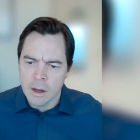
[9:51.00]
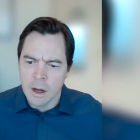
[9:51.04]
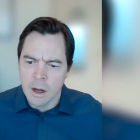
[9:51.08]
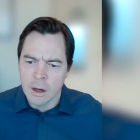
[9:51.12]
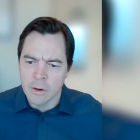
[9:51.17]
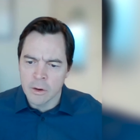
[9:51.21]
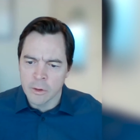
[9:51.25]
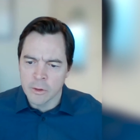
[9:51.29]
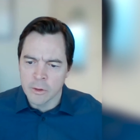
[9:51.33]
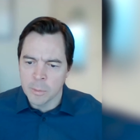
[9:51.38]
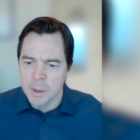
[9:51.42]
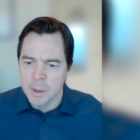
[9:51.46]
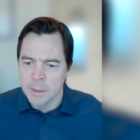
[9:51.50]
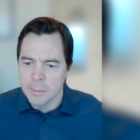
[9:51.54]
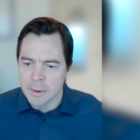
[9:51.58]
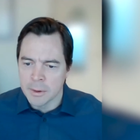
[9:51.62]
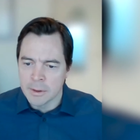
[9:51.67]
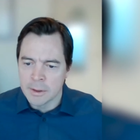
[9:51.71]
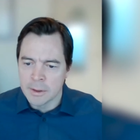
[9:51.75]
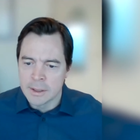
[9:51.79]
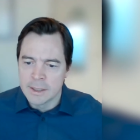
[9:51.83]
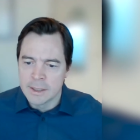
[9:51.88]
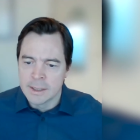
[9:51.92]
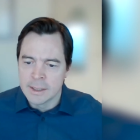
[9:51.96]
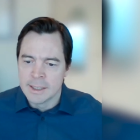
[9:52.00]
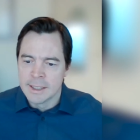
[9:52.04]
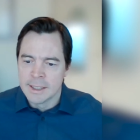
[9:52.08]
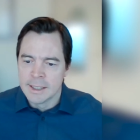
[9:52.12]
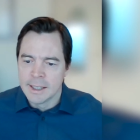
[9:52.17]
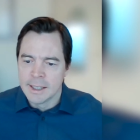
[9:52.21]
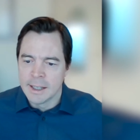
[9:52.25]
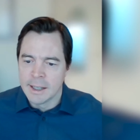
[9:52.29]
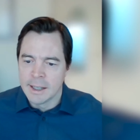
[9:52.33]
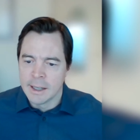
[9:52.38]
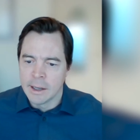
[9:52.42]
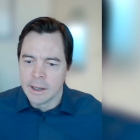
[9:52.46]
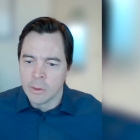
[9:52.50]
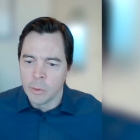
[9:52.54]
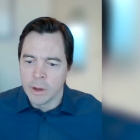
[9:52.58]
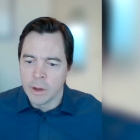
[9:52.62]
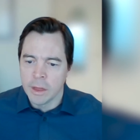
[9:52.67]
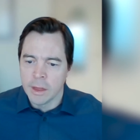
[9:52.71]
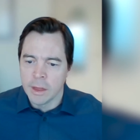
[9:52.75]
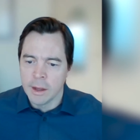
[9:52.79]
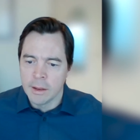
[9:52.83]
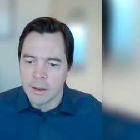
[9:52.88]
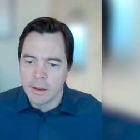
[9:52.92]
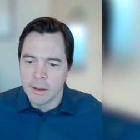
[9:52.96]
Congress people
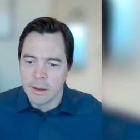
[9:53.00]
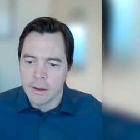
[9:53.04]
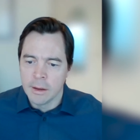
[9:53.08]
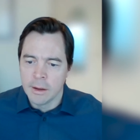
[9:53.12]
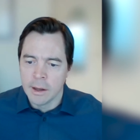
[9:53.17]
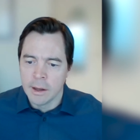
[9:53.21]
within